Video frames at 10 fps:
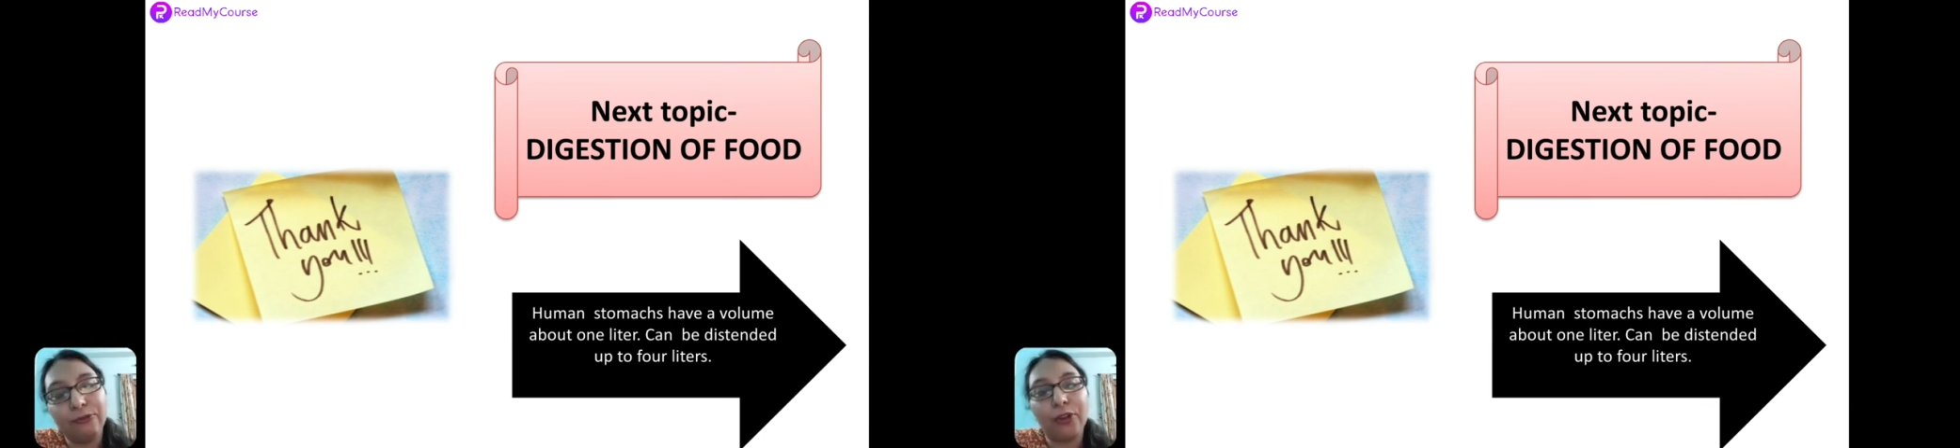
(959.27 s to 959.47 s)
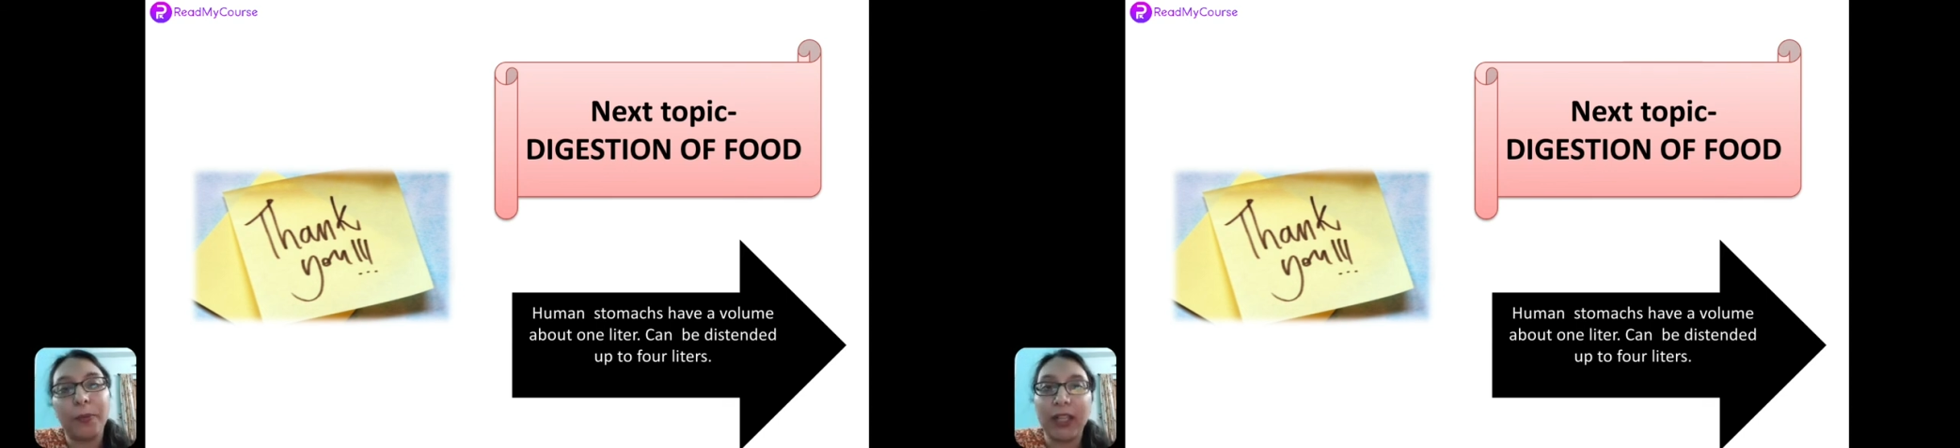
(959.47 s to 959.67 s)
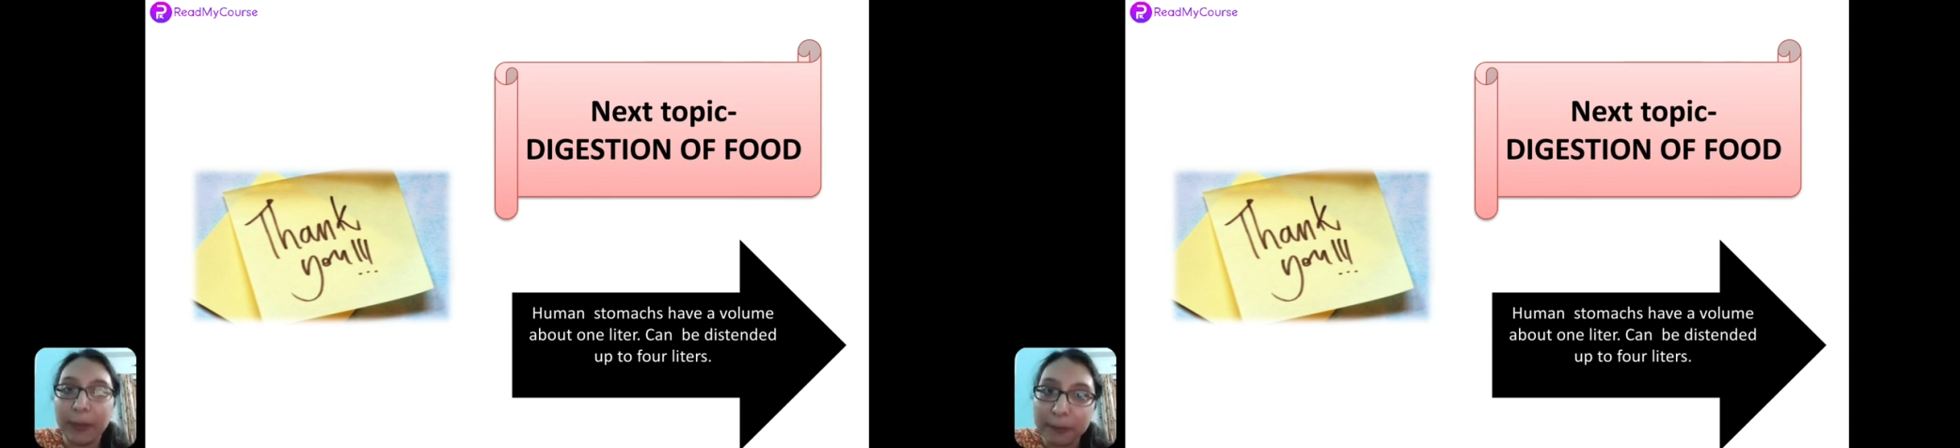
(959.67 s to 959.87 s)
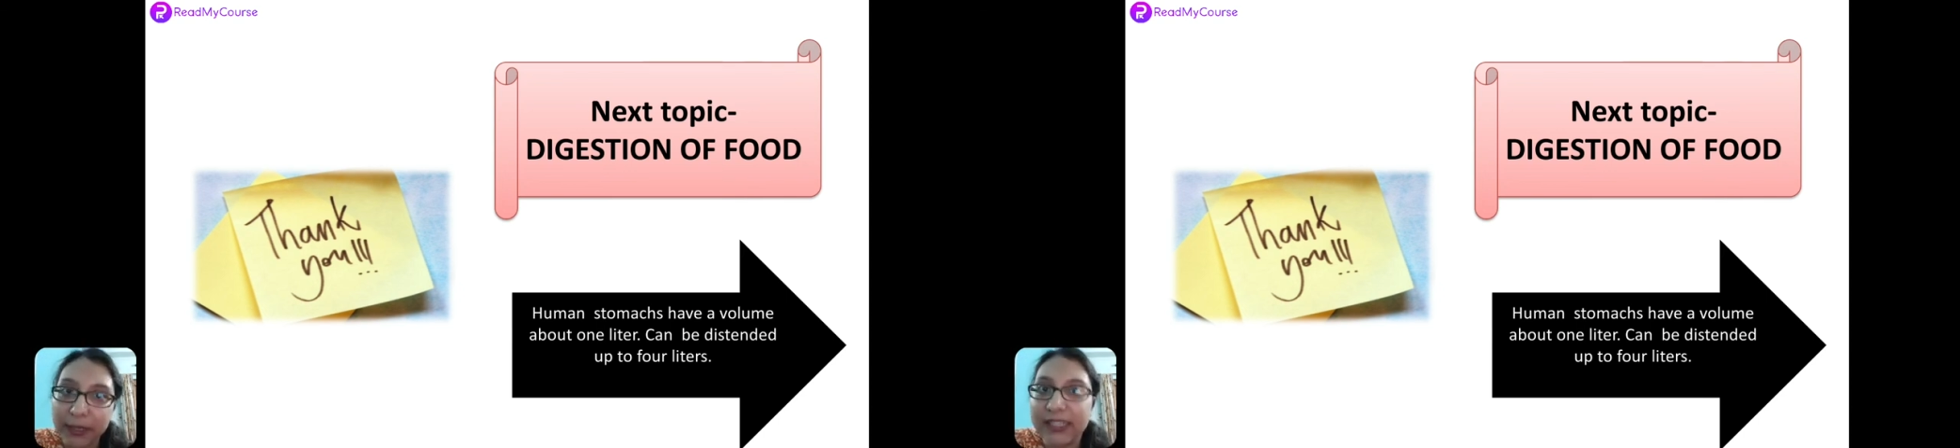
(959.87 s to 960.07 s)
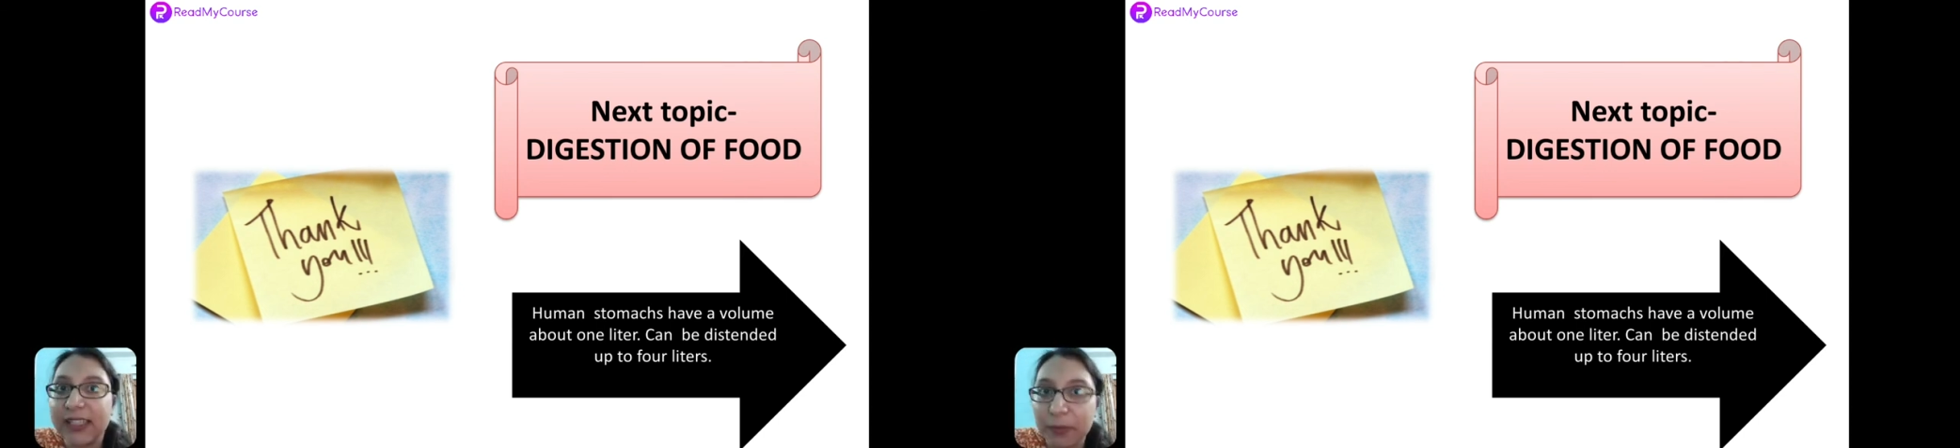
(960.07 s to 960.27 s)
from the
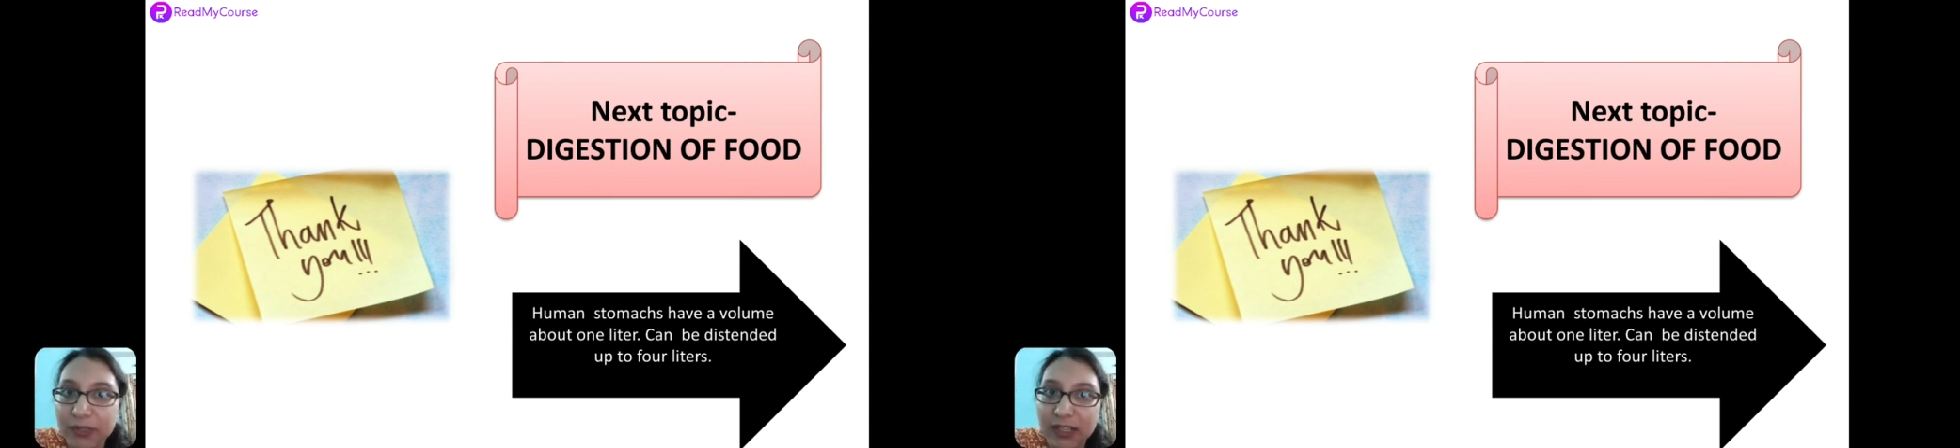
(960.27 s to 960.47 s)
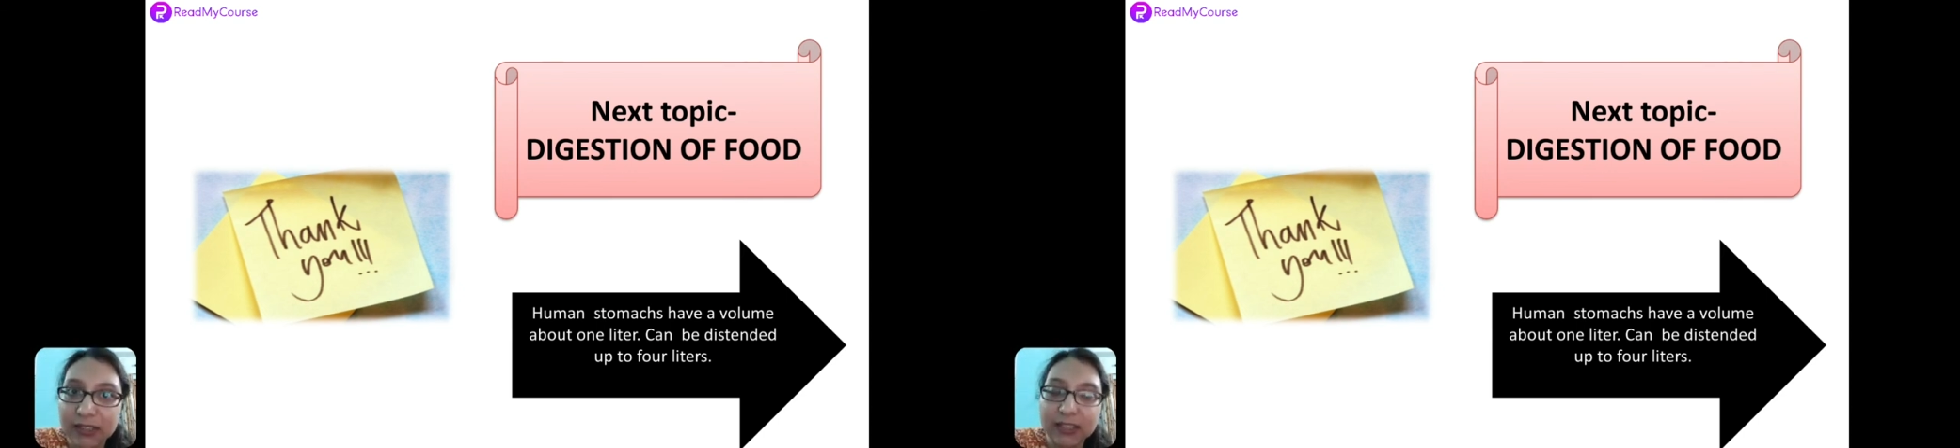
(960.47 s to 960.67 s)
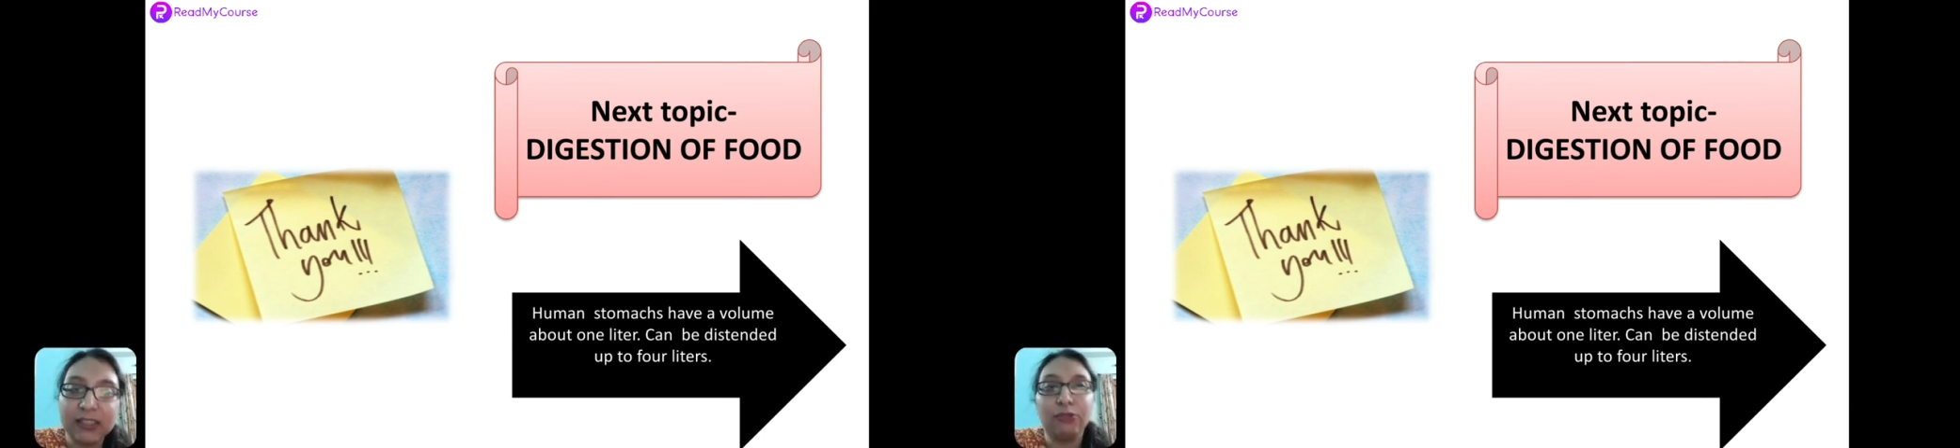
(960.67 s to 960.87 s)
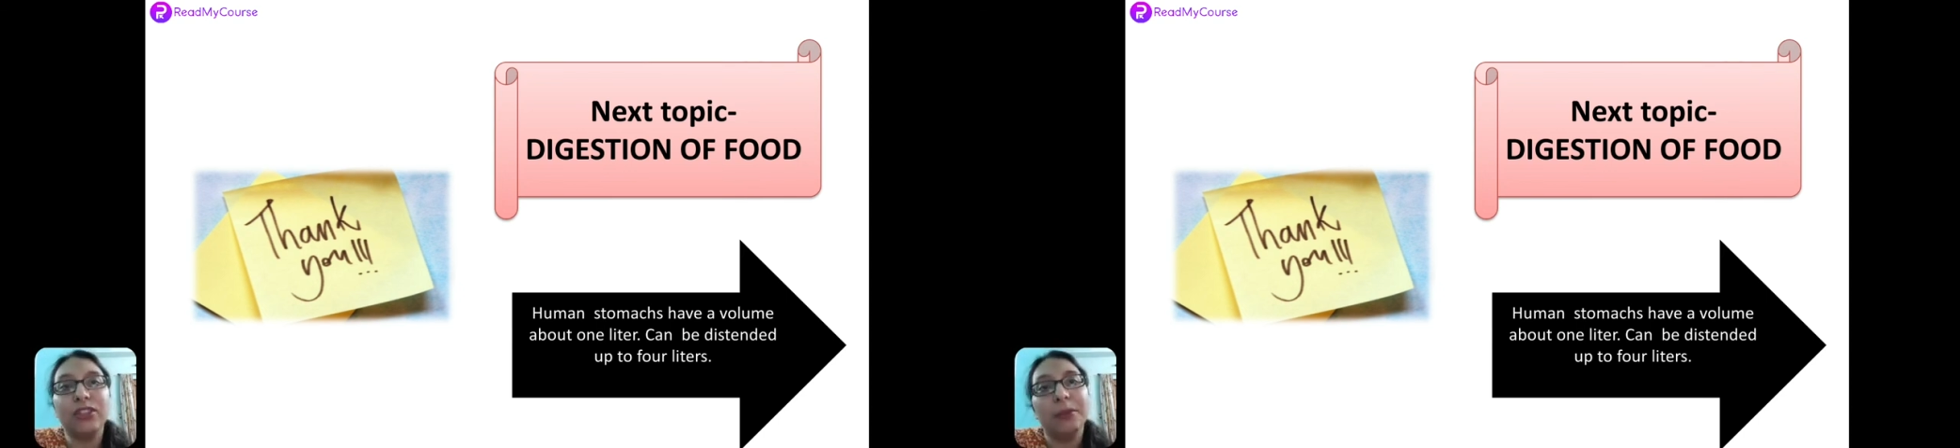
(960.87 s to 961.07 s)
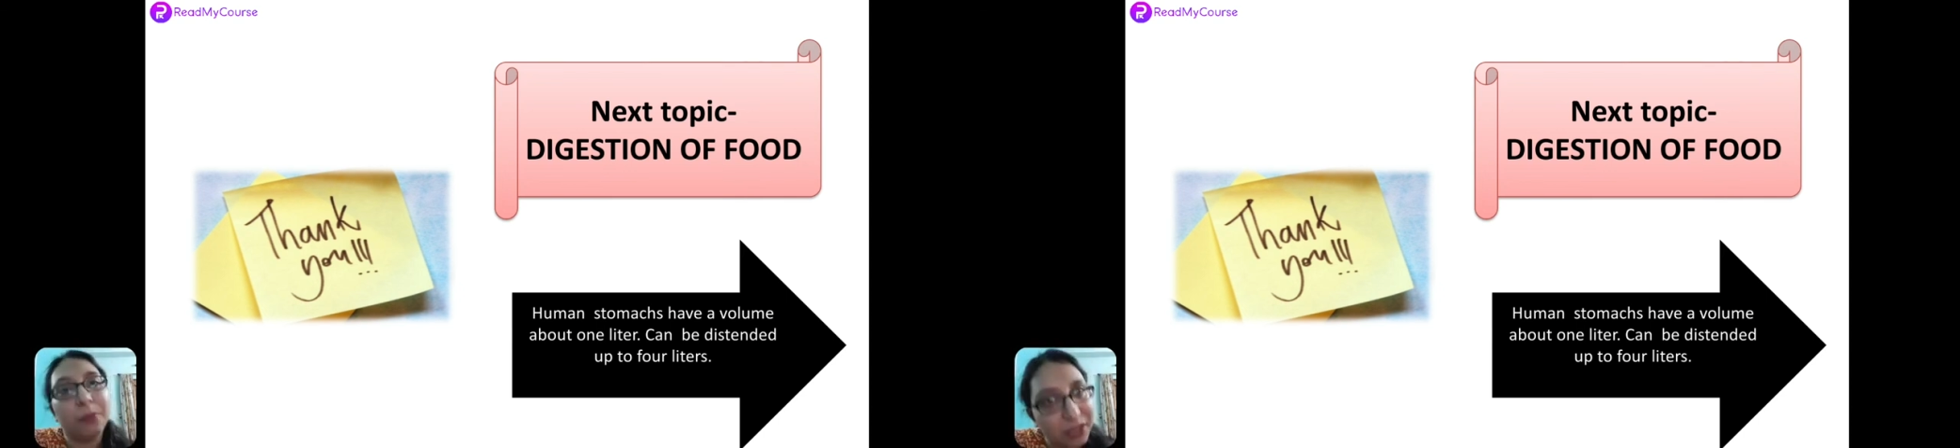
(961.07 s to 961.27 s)
complex substances into
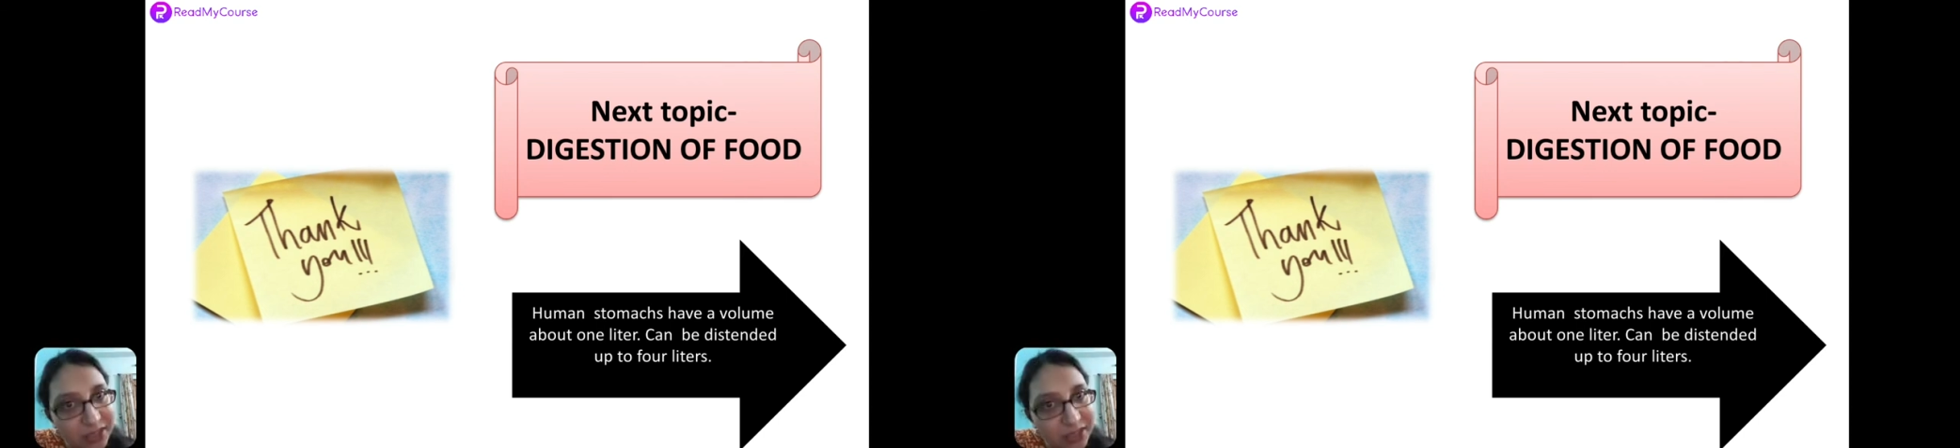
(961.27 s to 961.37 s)
simpler